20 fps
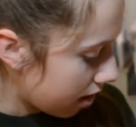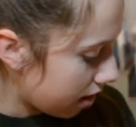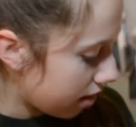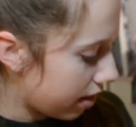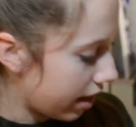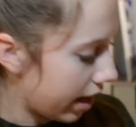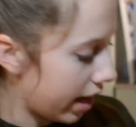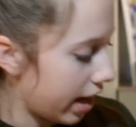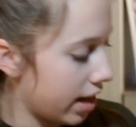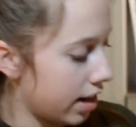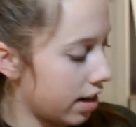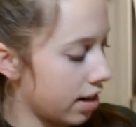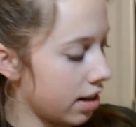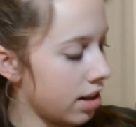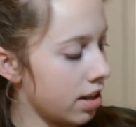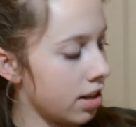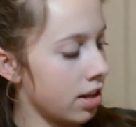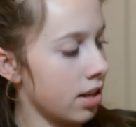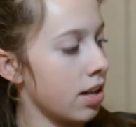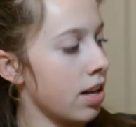Then
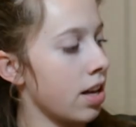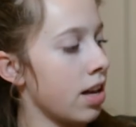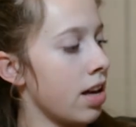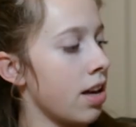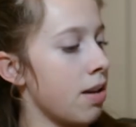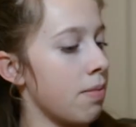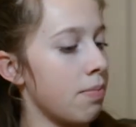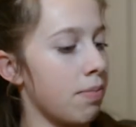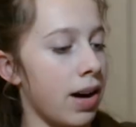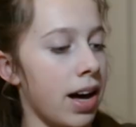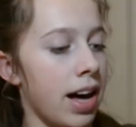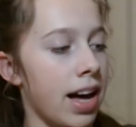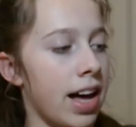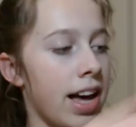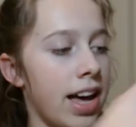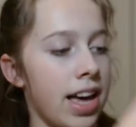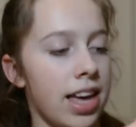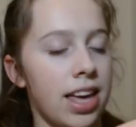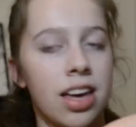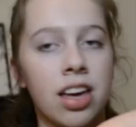
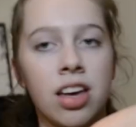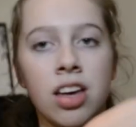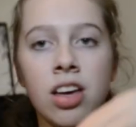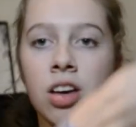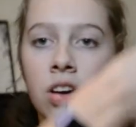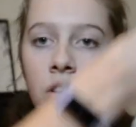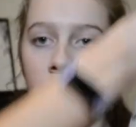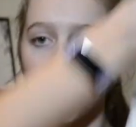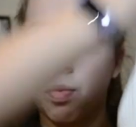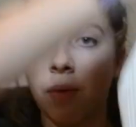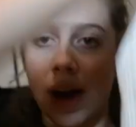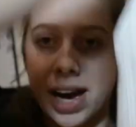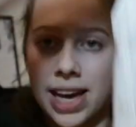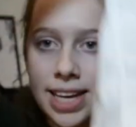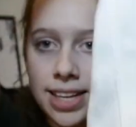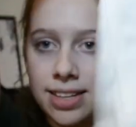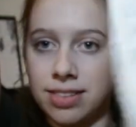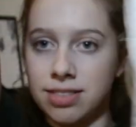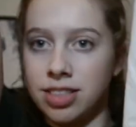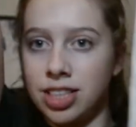my
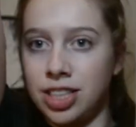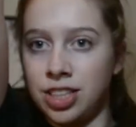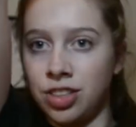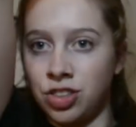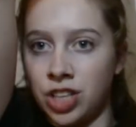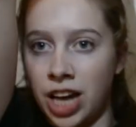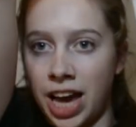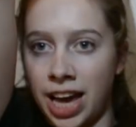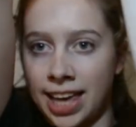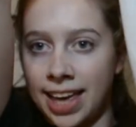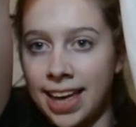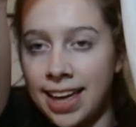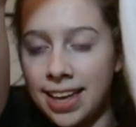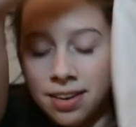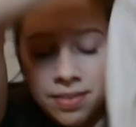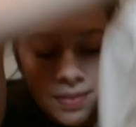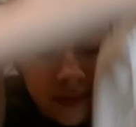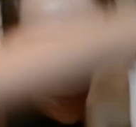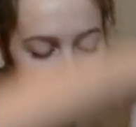white jean jacket.